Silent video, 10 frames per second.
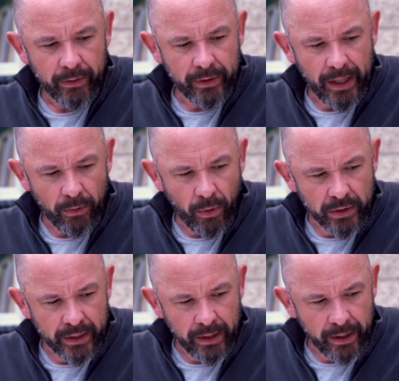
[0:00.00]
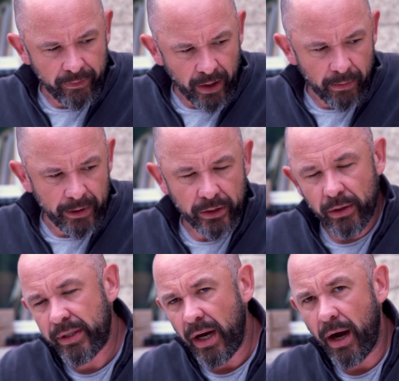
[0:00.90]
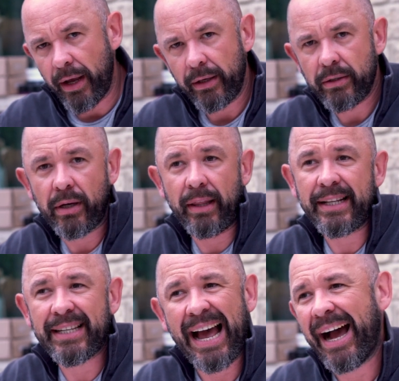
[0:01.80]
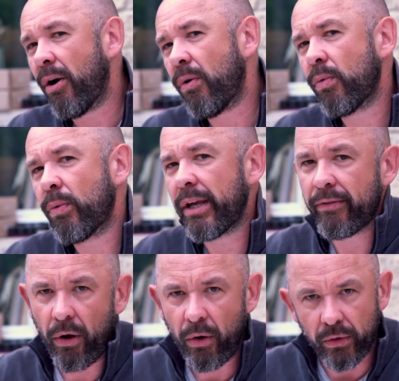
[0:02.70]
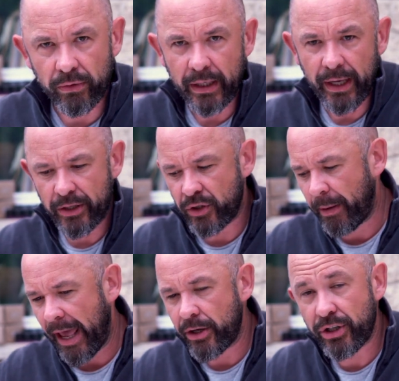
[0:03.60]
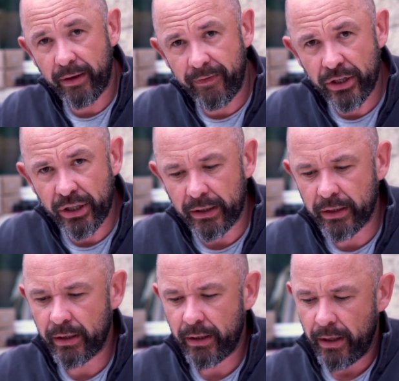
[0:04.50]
than what was in the environment, you would die. So that's how we evolved, is to be energy efficient.